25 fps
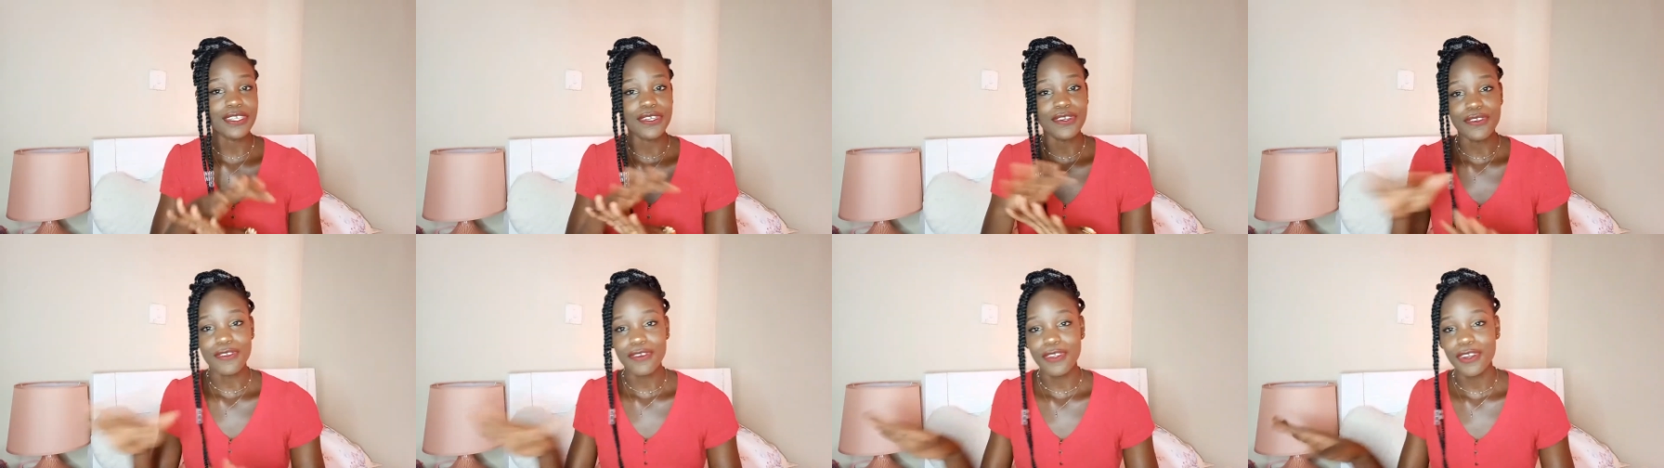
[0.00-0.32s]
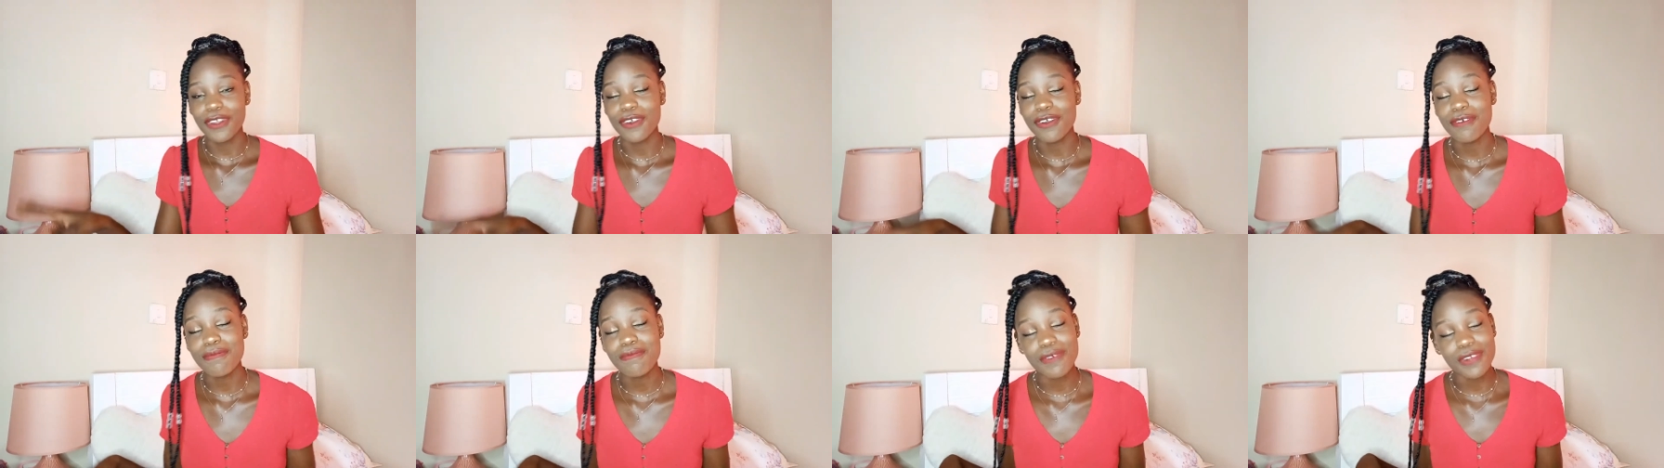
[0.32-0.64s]
no
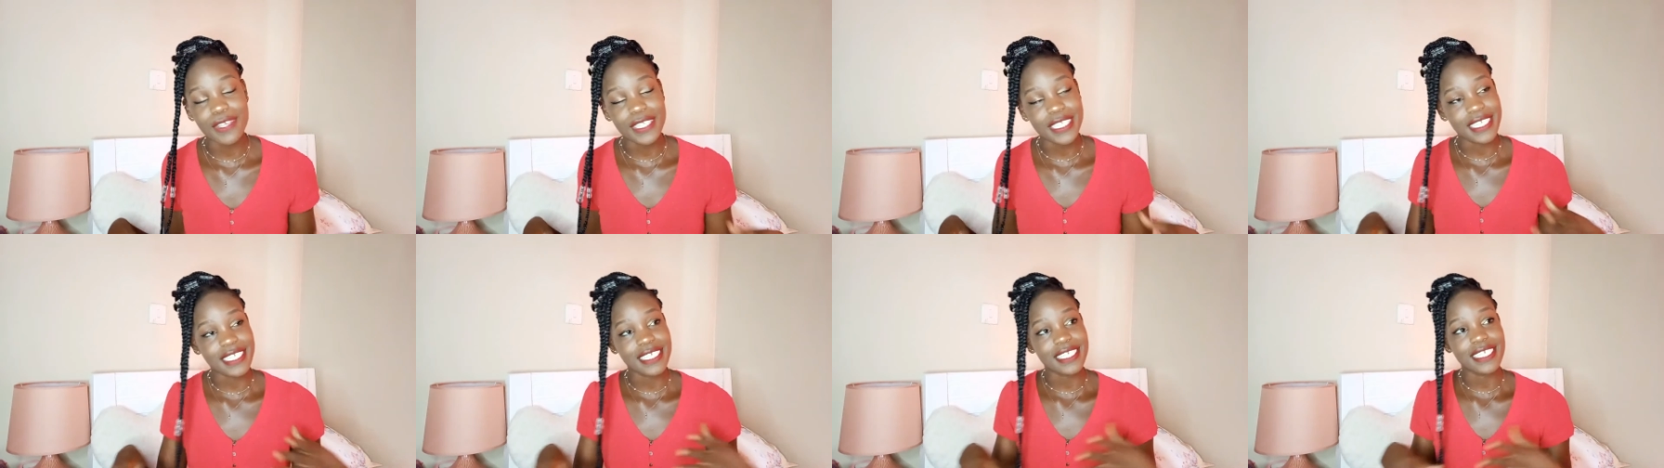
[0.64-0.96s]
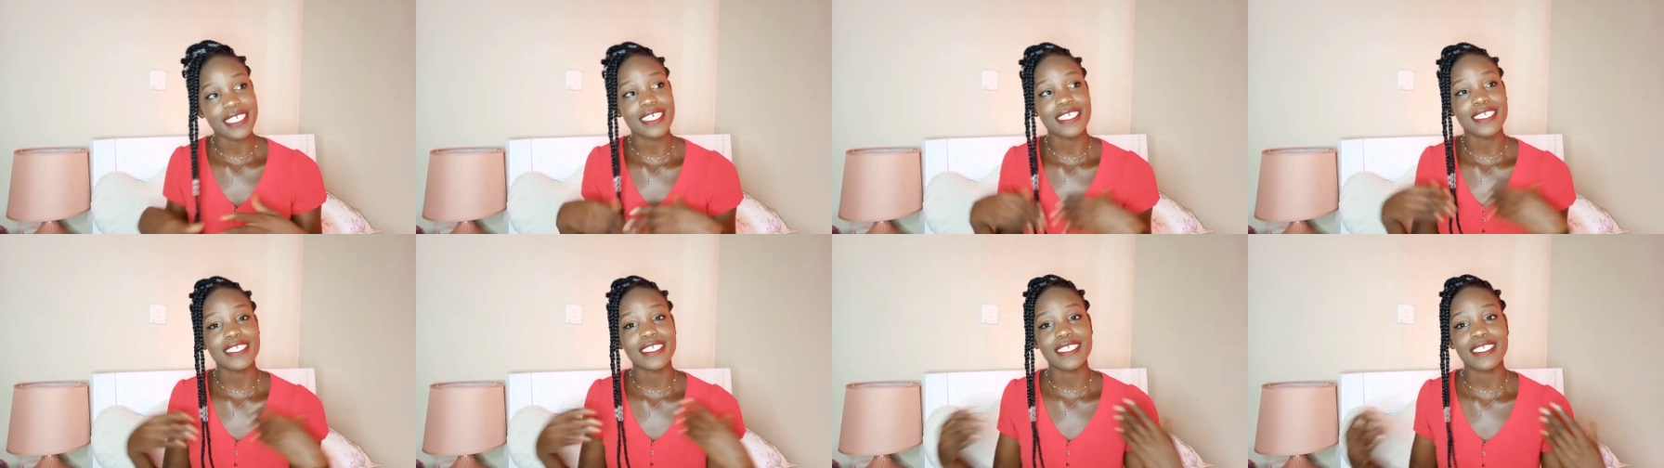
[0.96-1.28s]
long
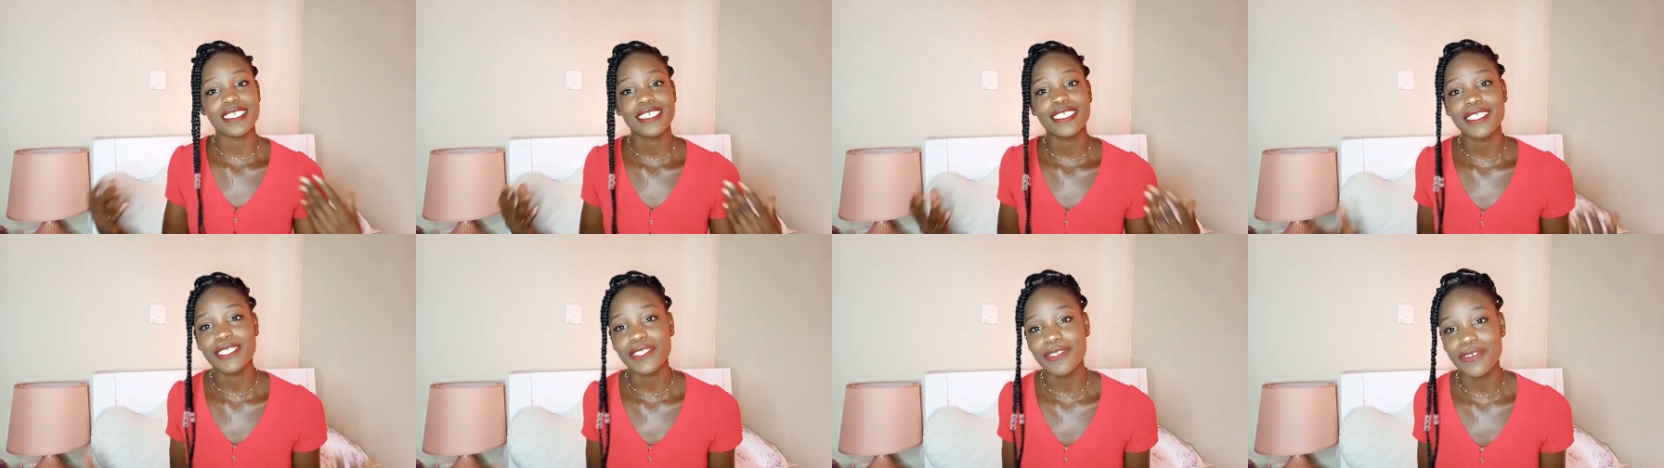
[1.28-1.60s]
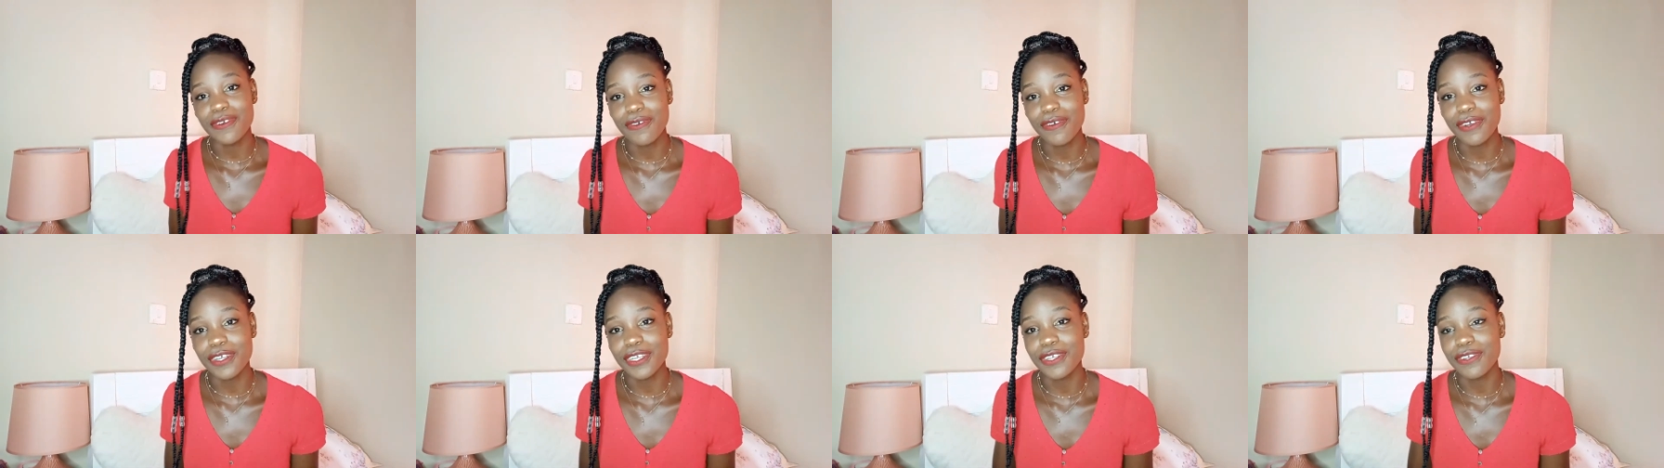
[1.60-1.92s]
processes,
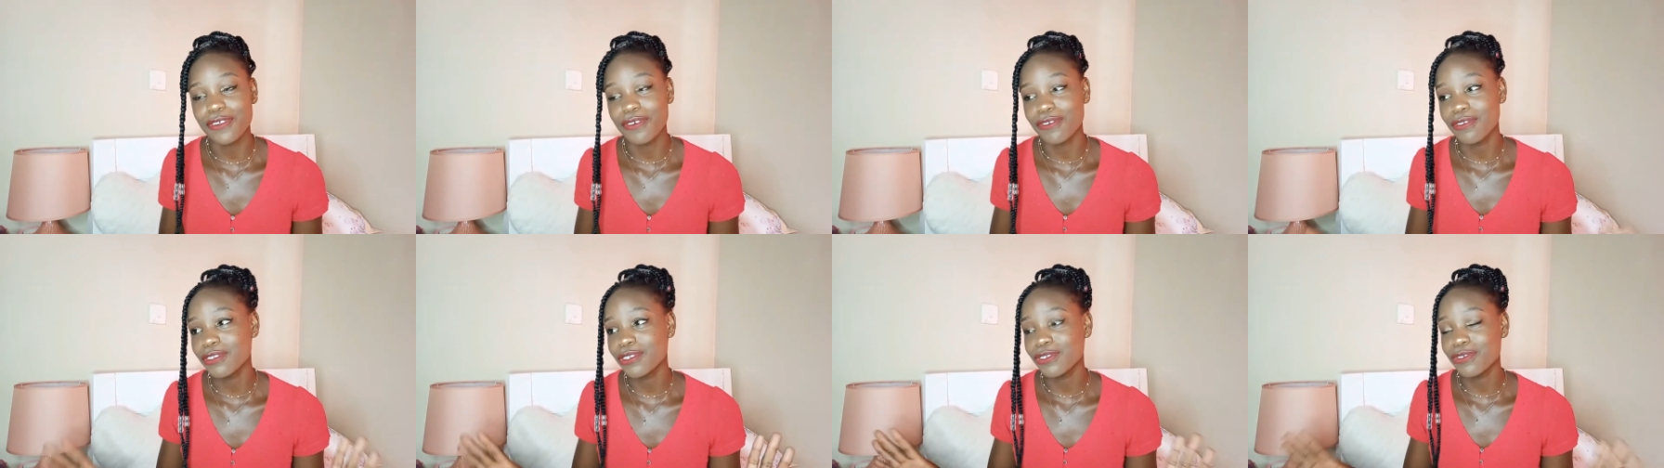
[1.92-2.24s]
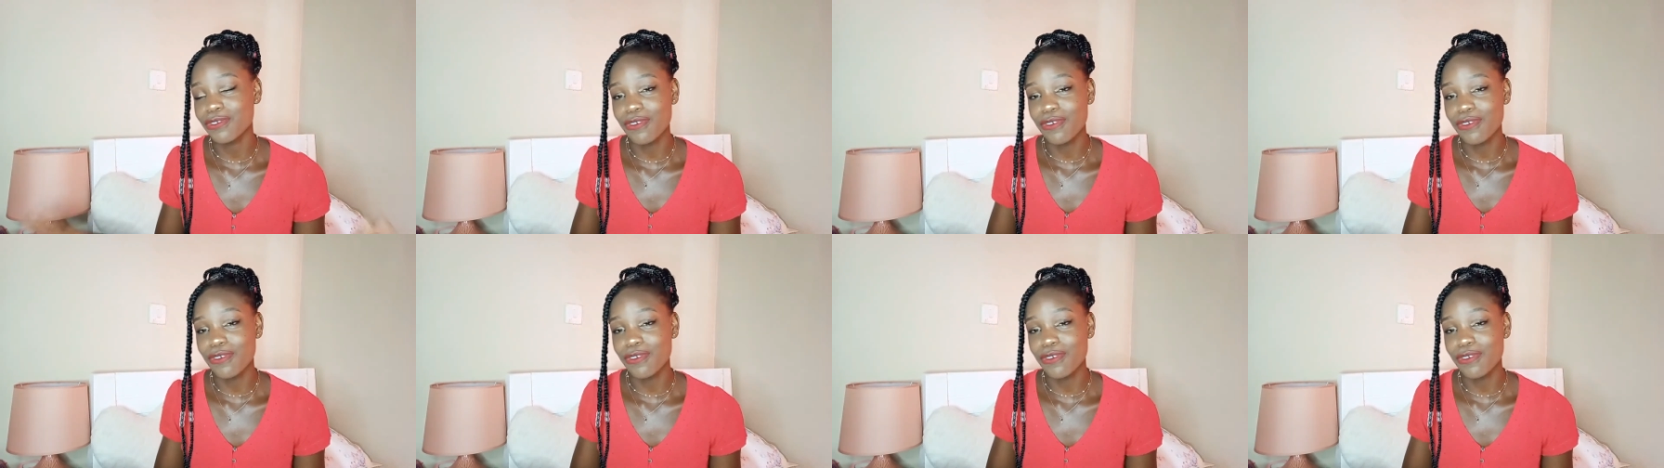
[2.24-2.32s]
no whatnot.